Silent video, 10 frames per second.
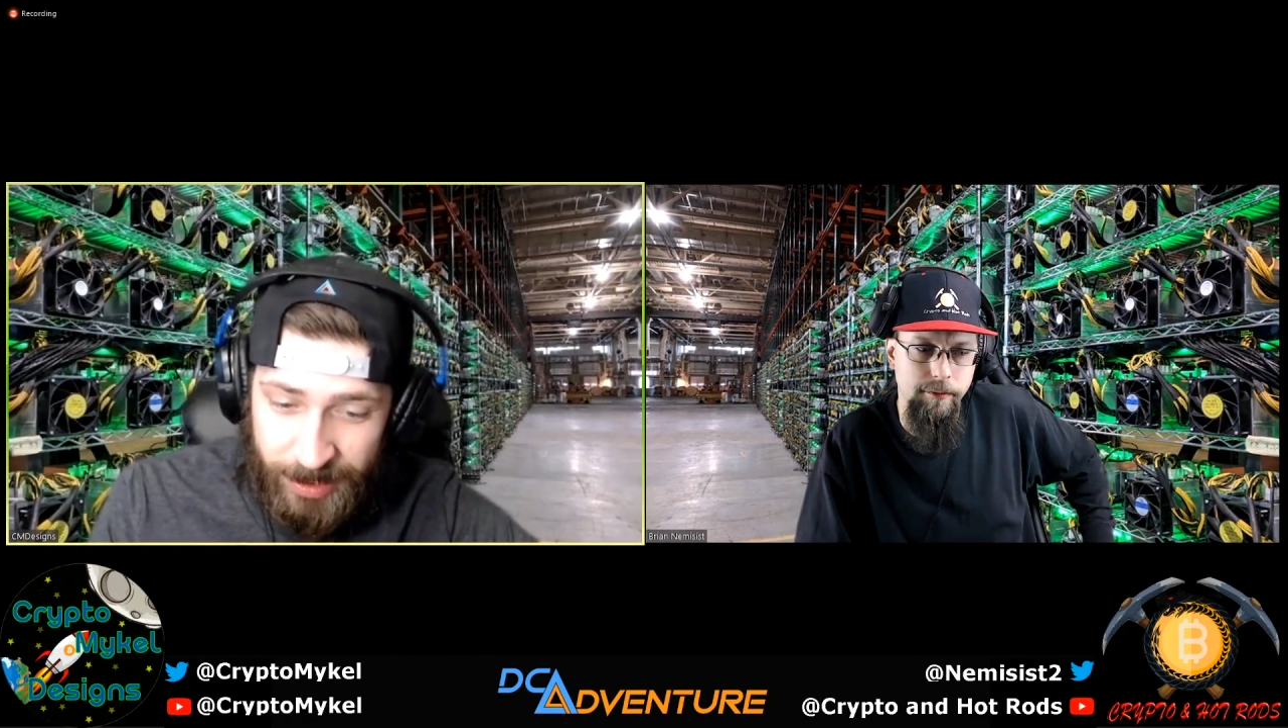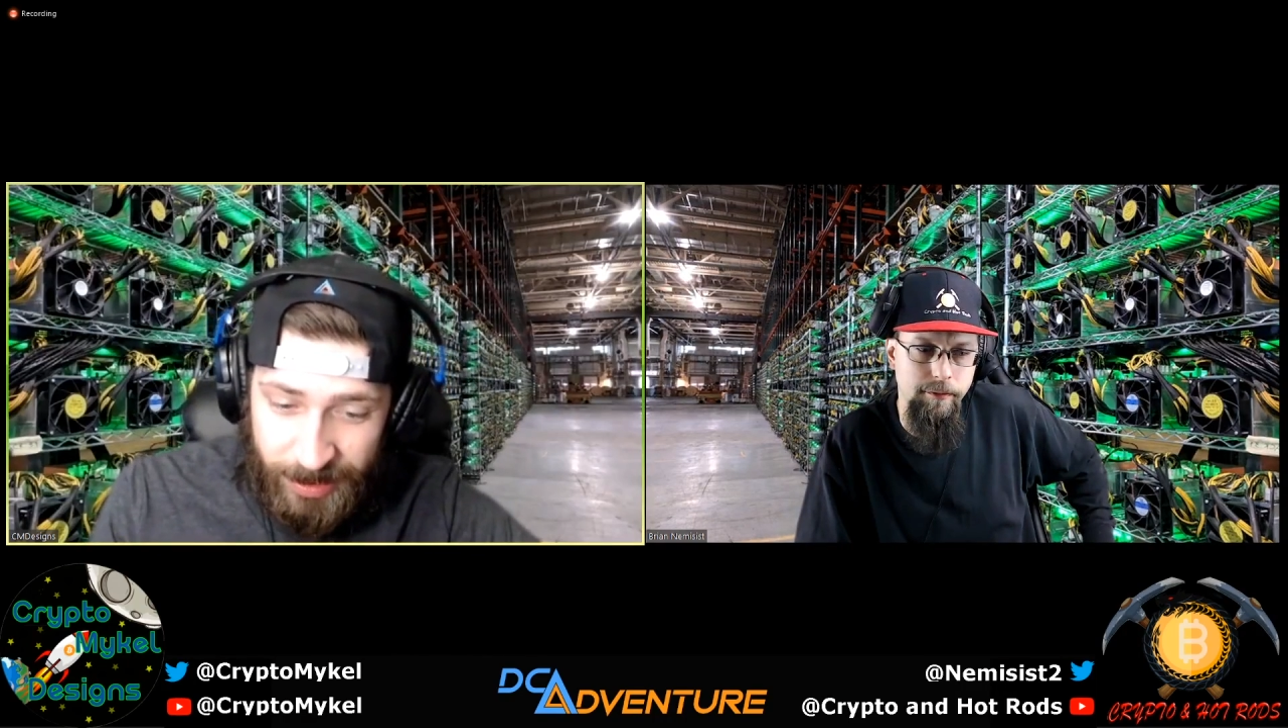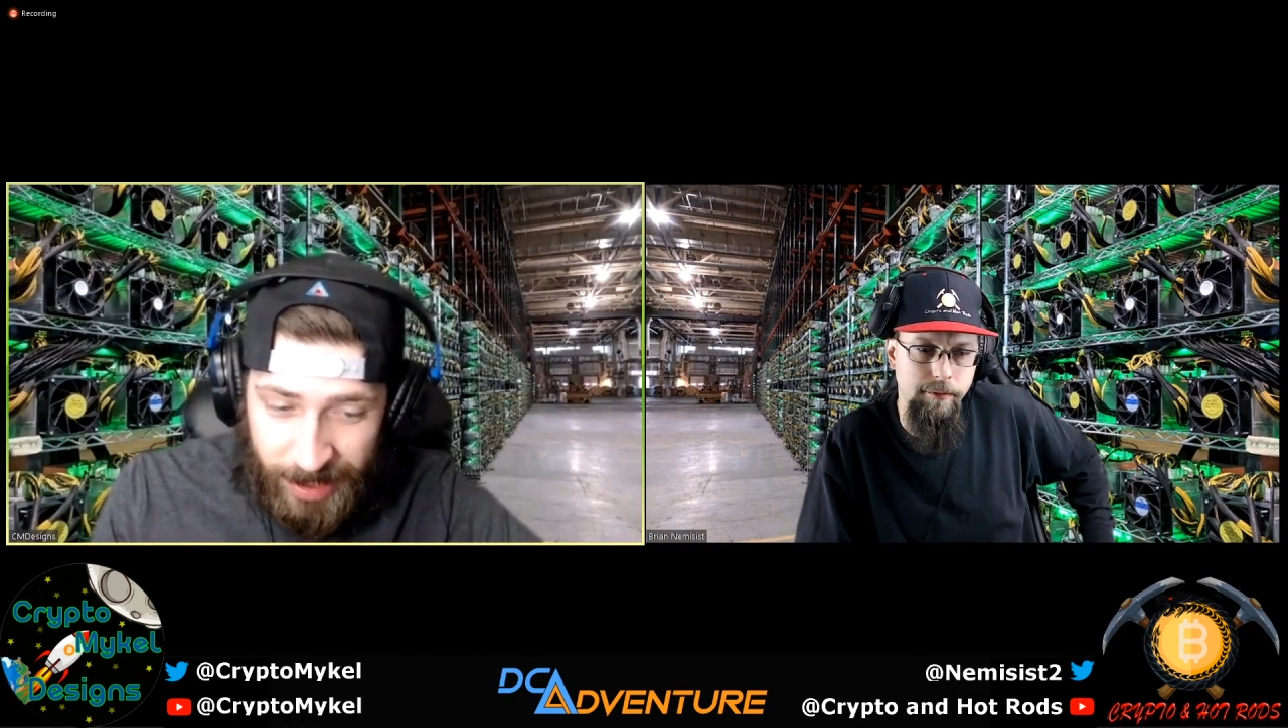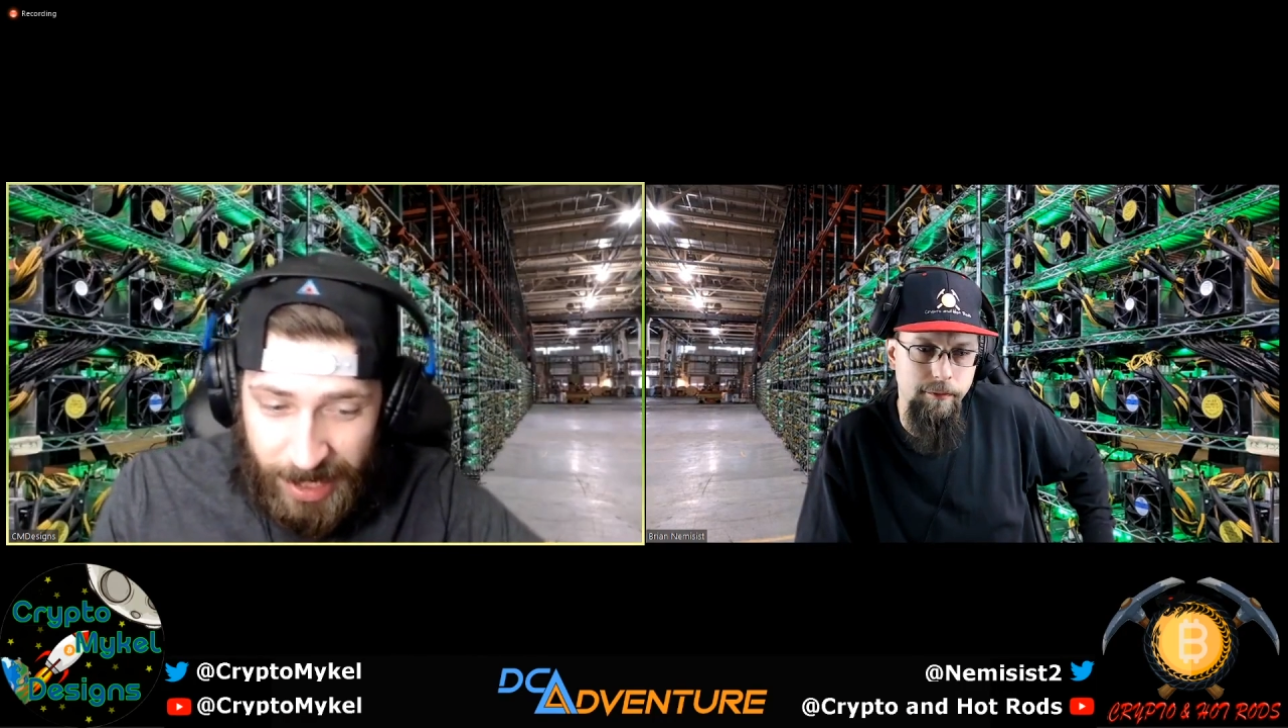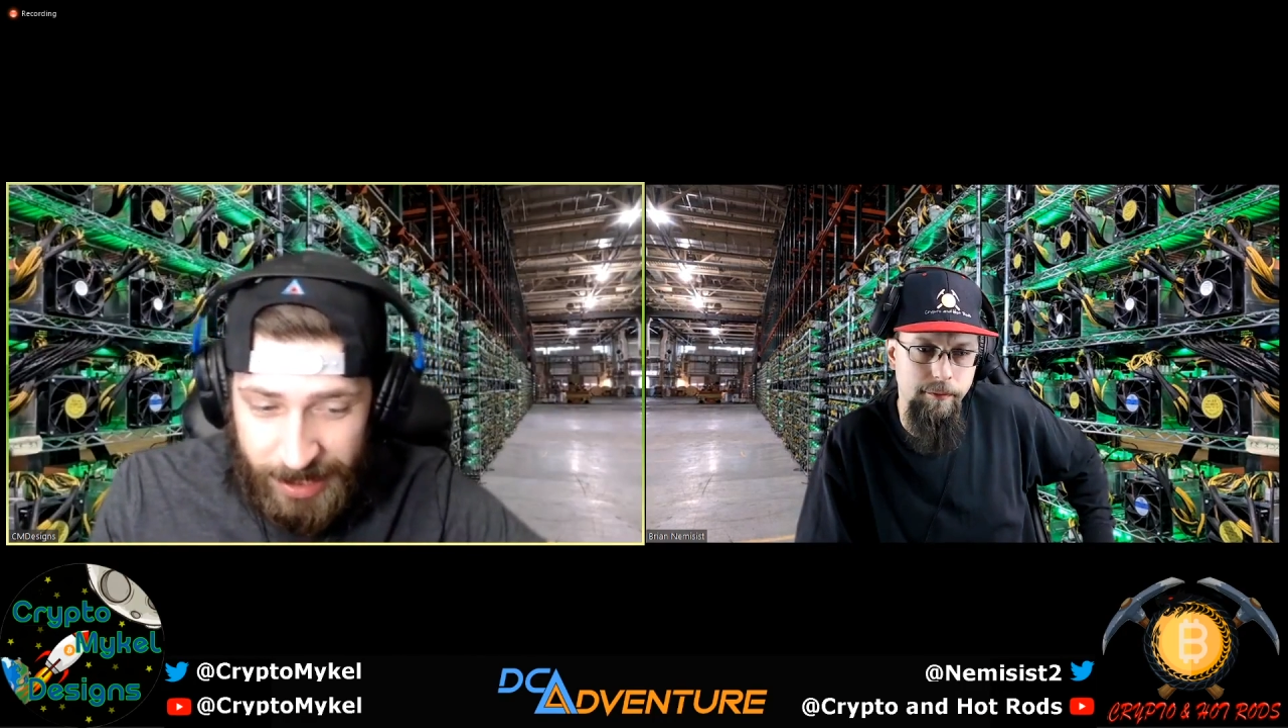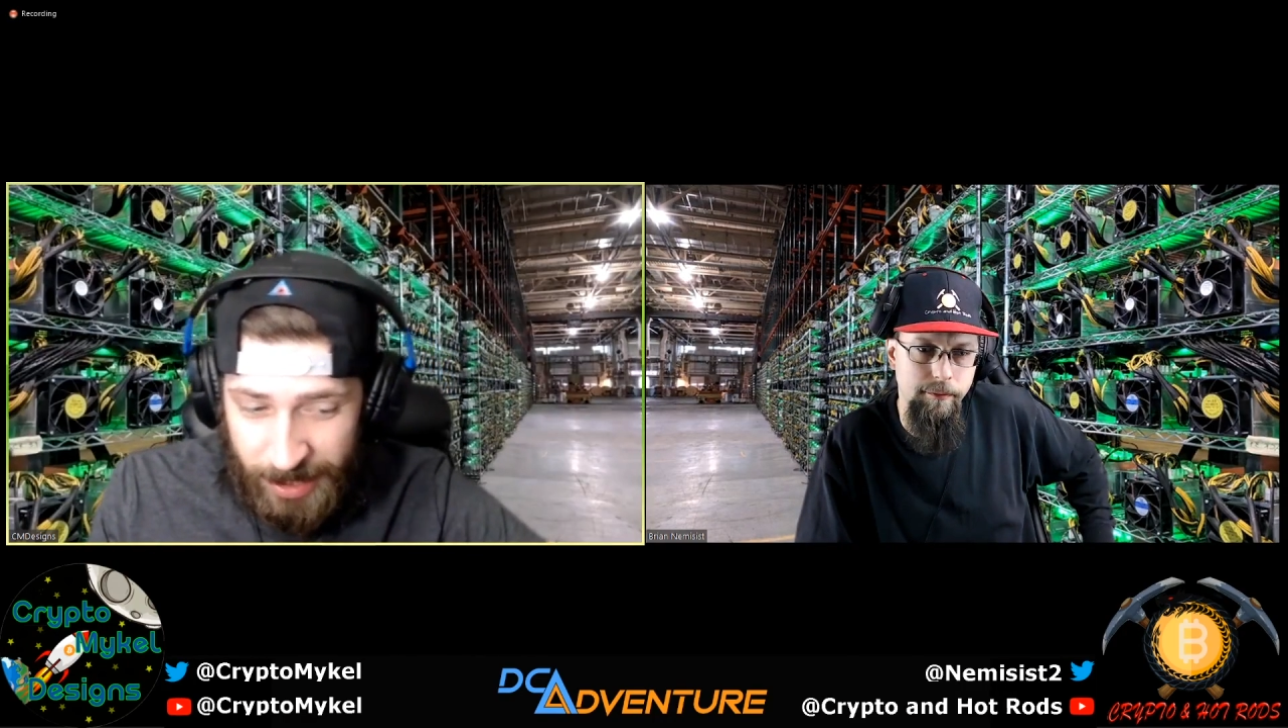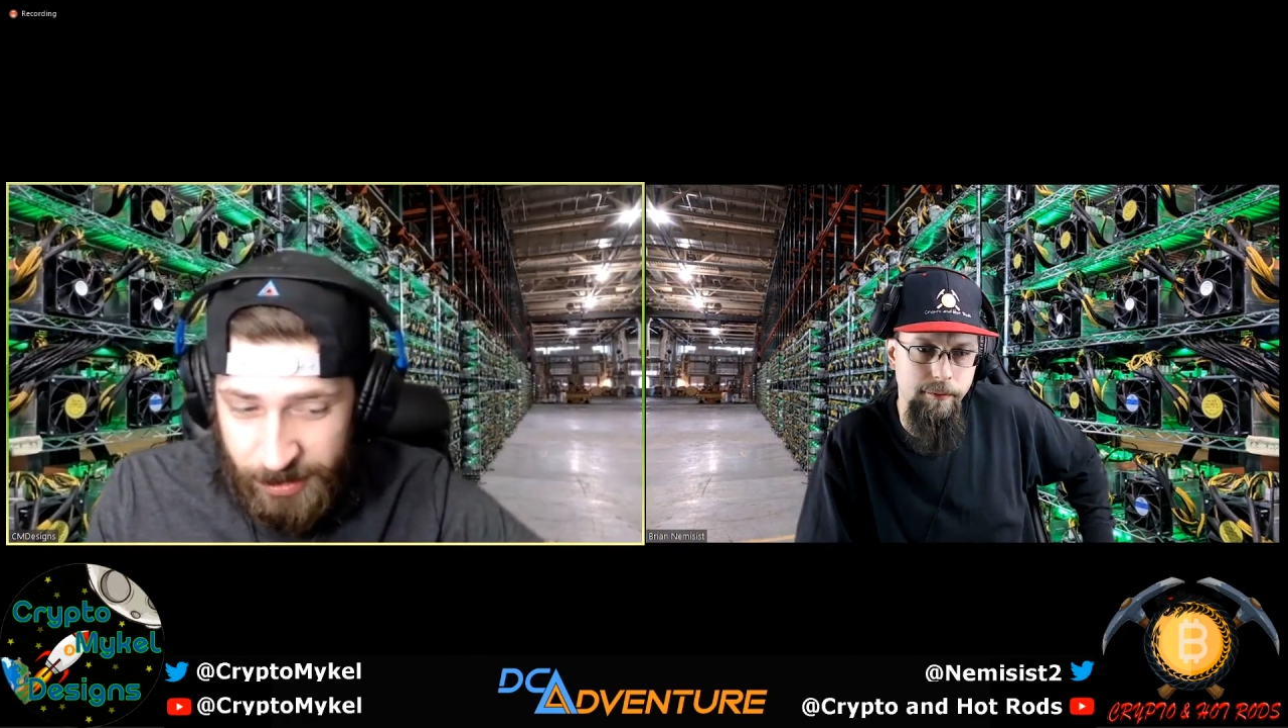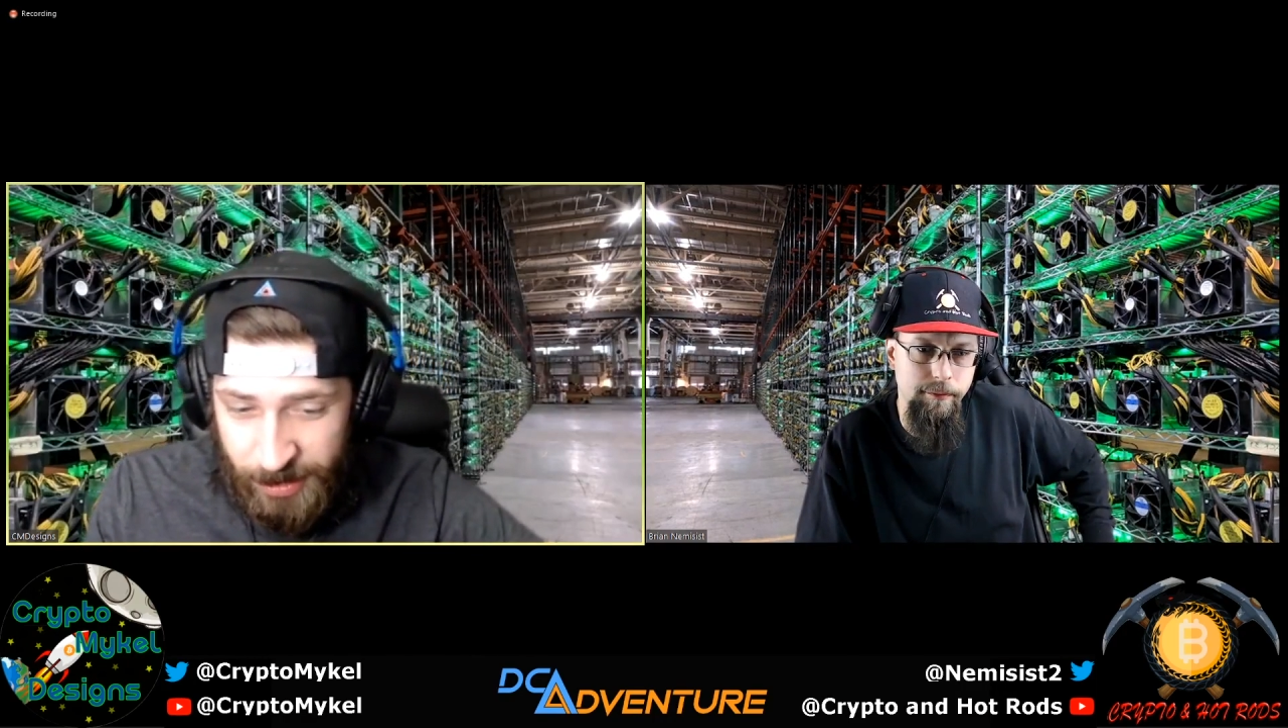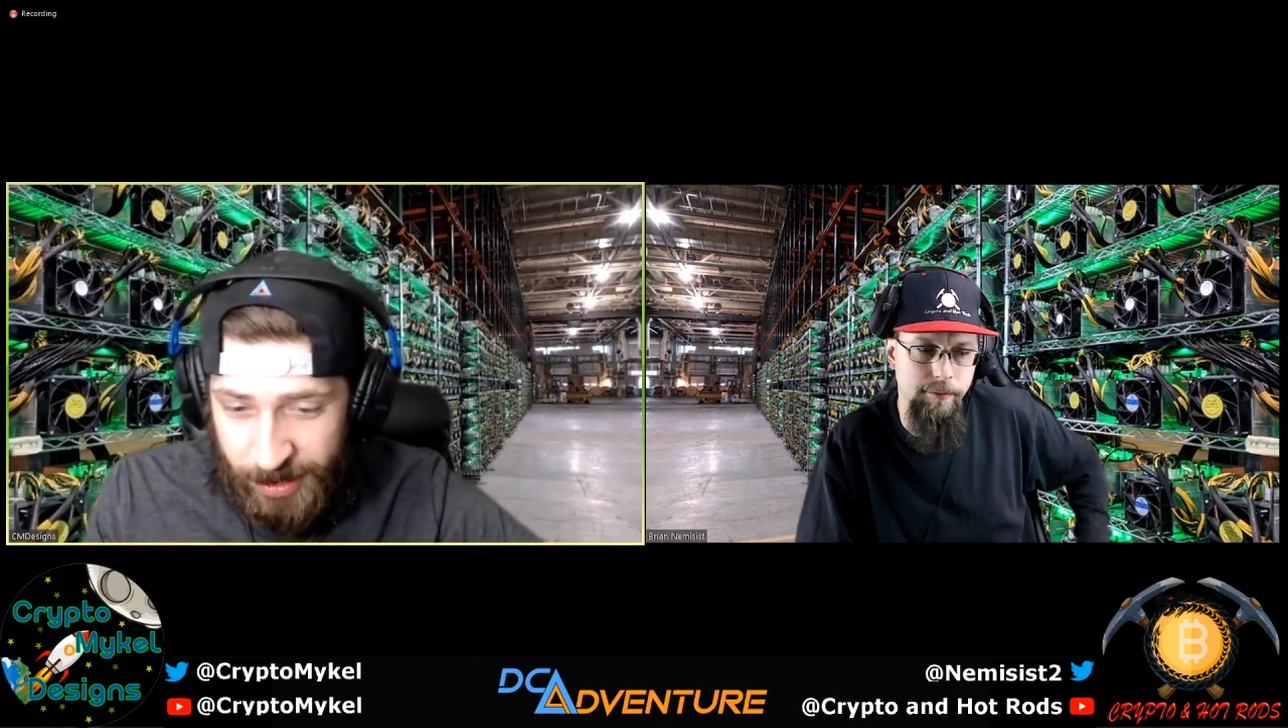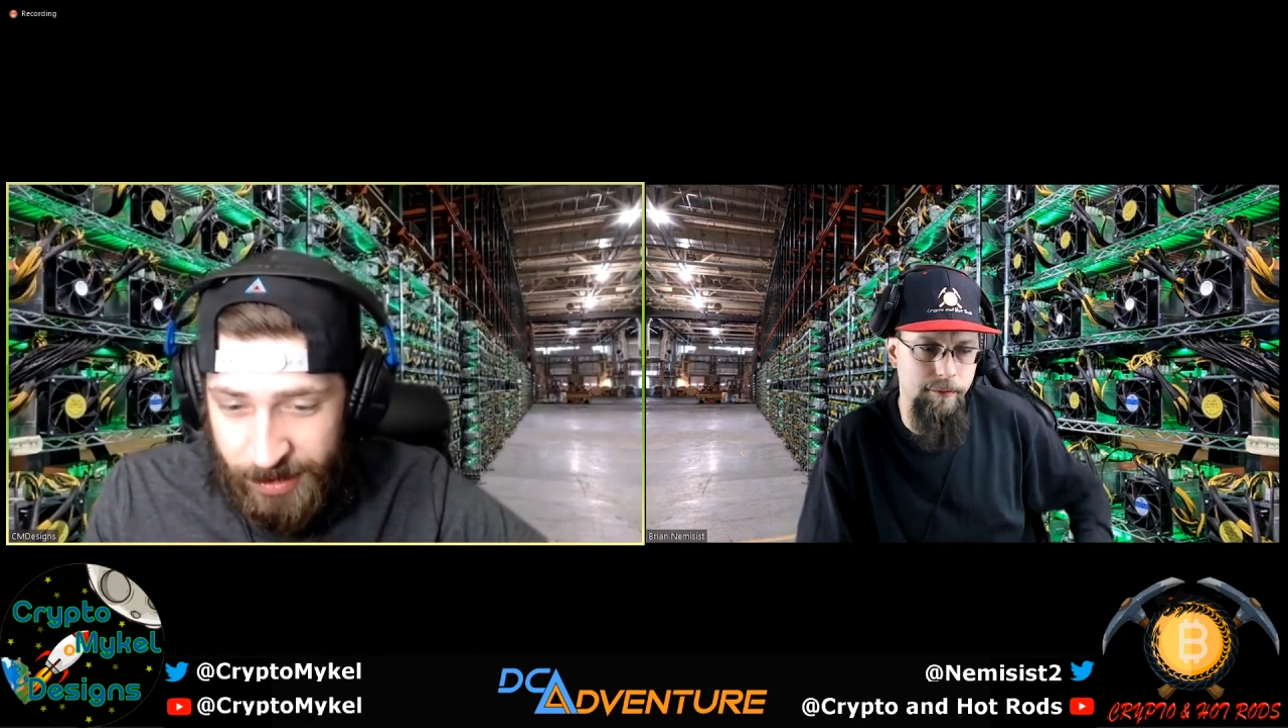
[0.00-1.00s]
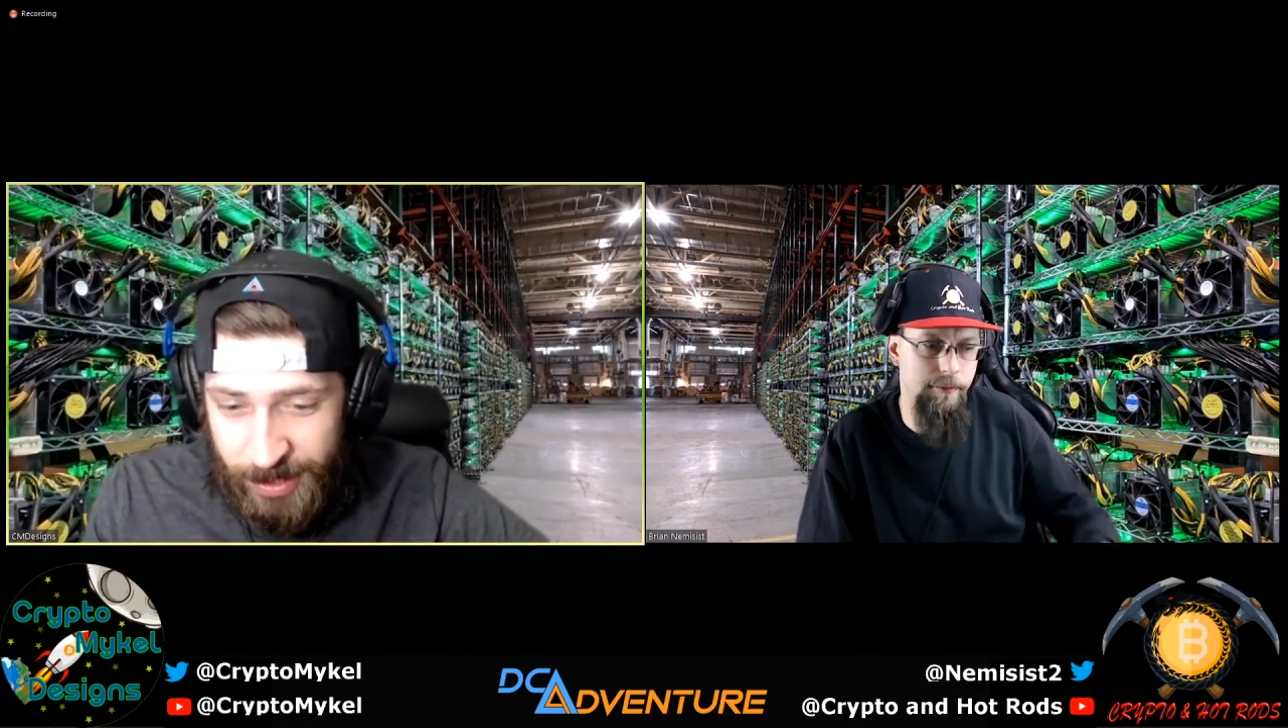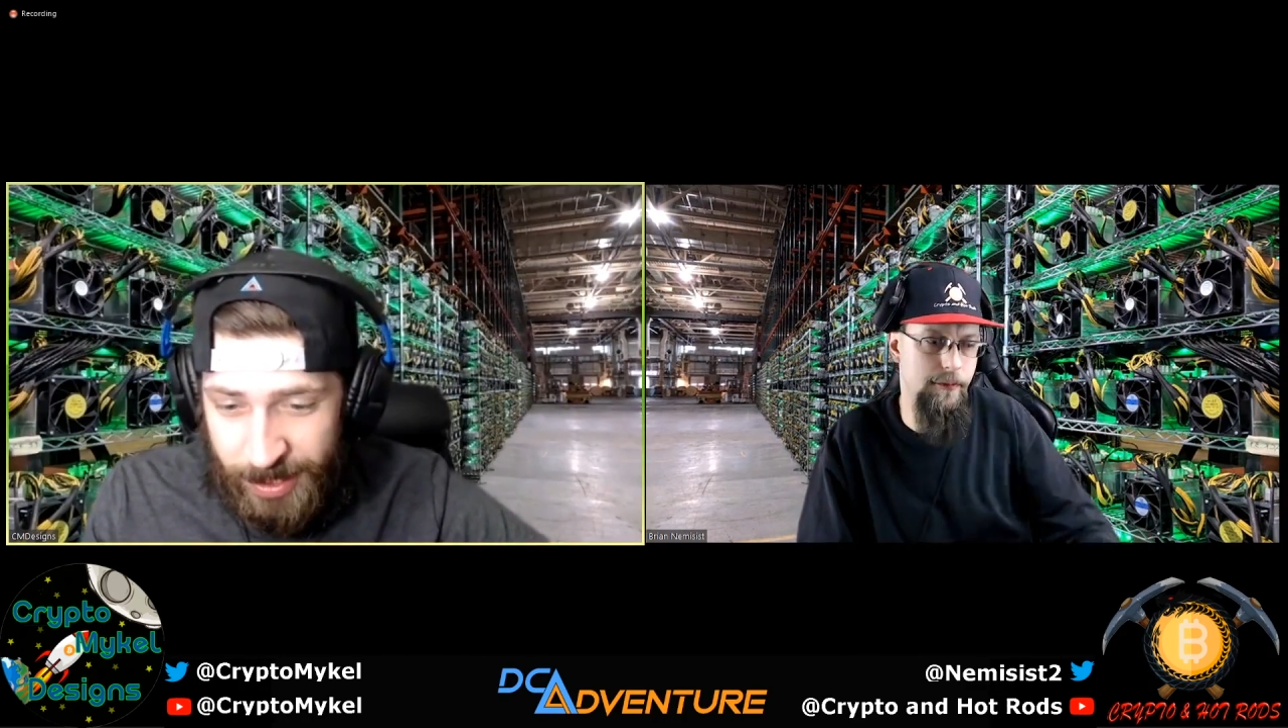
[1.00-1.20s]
outro,